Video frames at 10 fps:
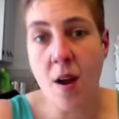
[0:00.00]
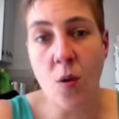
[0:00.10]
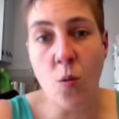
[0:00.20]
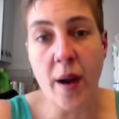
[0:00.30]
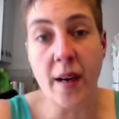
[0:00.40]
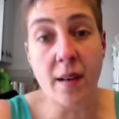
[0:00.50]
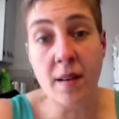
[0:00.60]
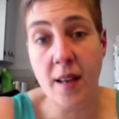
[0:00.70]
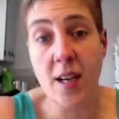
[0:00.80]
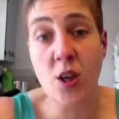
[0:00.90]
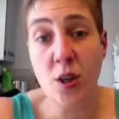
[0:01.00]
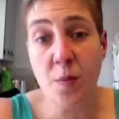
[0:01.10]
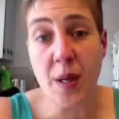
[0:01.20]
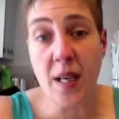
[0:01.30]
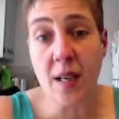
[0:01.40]
when they could
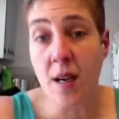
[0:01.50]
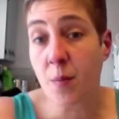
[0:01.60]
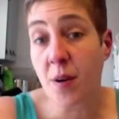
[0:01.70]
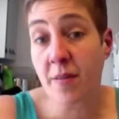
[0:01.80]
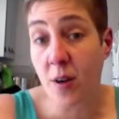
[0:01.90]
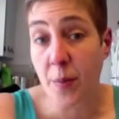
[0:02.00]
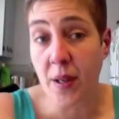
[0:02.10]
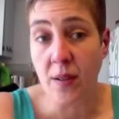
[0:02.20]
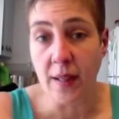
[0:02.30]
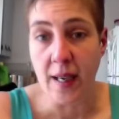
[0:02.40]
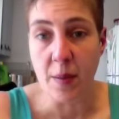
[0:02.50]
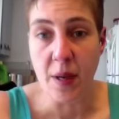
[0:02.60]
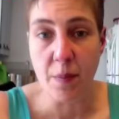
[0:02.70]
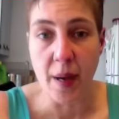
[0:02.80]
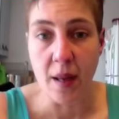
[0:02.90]
be a proverbial Lady
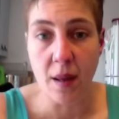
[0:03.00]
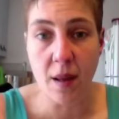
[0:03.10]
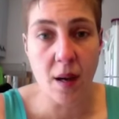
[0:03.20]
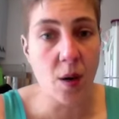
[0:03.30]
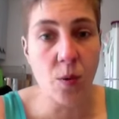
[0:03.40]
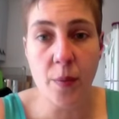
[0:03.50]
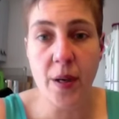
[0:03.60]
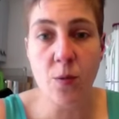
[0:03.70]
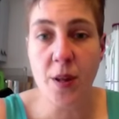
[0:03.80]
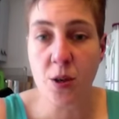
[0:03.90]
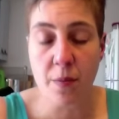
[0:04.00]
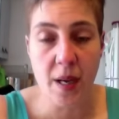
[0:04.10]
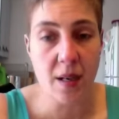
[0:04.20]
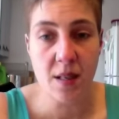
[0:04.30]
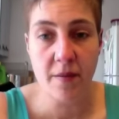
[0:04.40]
Macbeth, a woman with
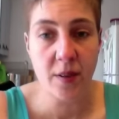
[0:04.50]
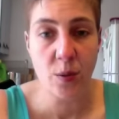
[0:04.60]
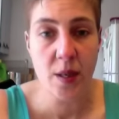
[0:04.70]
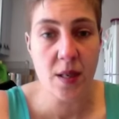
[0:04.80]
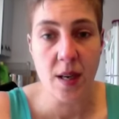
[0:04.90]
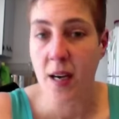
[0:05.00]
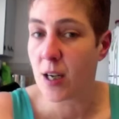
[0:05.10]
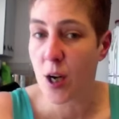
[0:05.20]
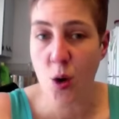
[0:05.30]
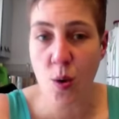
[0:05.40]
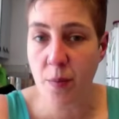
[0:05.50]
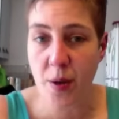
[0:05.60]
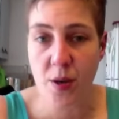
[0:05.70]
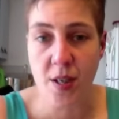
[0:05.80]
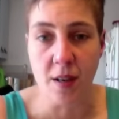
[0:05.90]
tremendous influence and no one
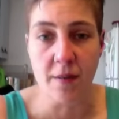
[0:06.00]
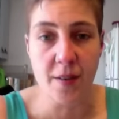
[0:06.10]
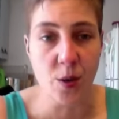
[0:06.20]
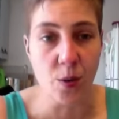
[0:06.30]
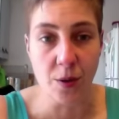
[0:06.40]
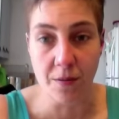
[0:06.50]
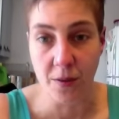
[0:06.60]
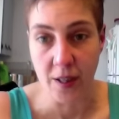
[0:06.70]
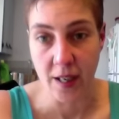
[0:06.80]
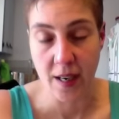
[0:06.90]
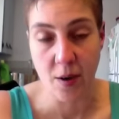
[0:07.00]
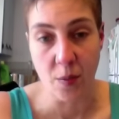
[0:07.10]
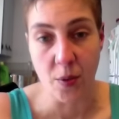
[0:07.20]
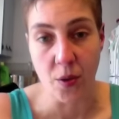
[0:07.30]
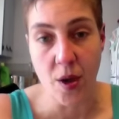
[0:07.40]
but herself to hold her fully
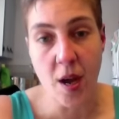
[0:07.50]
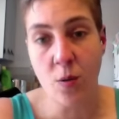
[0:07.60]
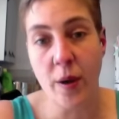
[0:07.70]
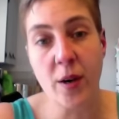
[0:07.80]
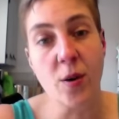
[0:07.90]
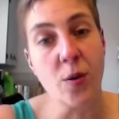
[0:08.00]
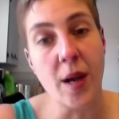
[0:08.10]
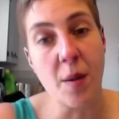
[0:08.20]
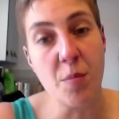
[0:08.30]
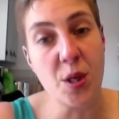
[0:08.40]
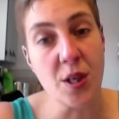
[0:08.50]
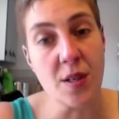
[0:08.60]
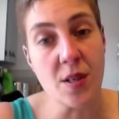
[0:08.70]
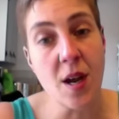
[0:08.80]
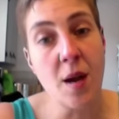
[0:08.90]
accountable when her own
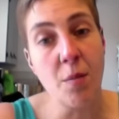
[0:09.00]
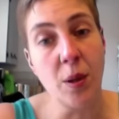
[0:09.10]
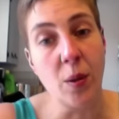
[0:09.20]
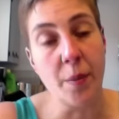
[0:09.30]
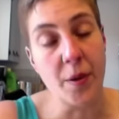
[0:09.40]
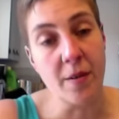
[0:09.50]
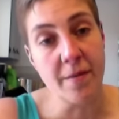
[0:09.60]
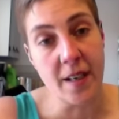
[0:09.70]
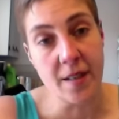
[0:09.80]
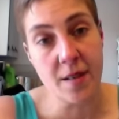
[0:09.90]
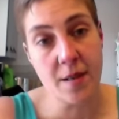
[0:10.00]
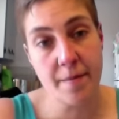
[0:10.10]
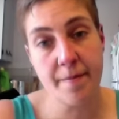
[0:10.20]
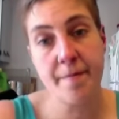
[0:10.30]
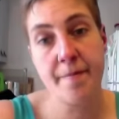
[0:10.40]
ambitions blow up in her face.
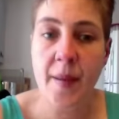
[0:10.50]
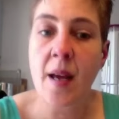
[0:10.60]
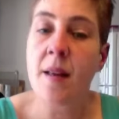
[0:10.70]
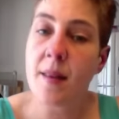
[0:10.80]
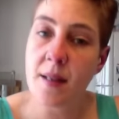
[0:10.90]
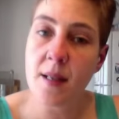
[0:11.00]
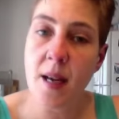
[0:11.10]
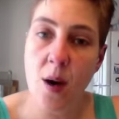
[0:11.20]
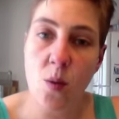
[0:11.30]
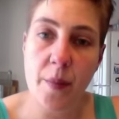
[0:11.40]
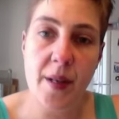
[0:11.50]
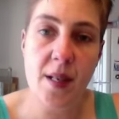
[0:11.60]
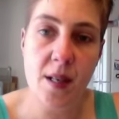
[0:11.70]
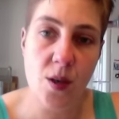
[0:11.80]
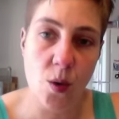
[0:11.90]
This is how
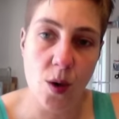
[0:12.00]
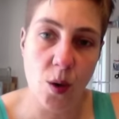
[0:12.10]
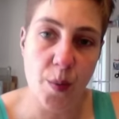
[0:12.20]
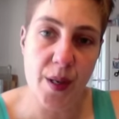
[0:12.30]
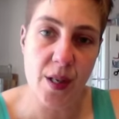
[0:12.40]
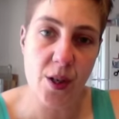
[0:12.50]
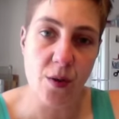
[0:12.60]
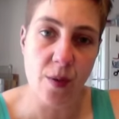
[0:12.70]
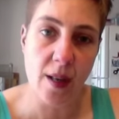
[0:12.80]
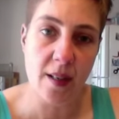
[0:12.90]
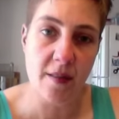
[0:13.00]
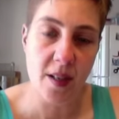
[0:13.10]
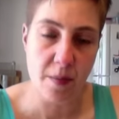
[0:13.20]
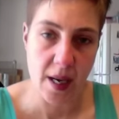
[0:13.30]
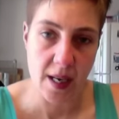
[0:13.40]
women's historical position relative
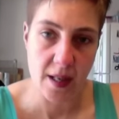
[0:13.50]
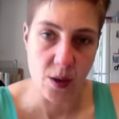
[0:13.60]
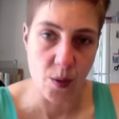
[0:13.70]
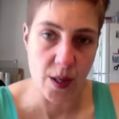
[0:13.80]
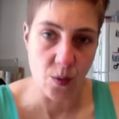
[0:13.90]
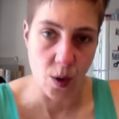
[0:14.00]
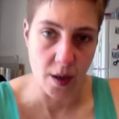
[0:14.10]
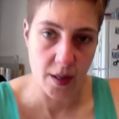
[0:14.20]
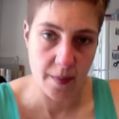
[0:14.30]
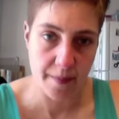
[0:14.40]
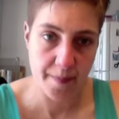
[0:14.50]
to men has always worked.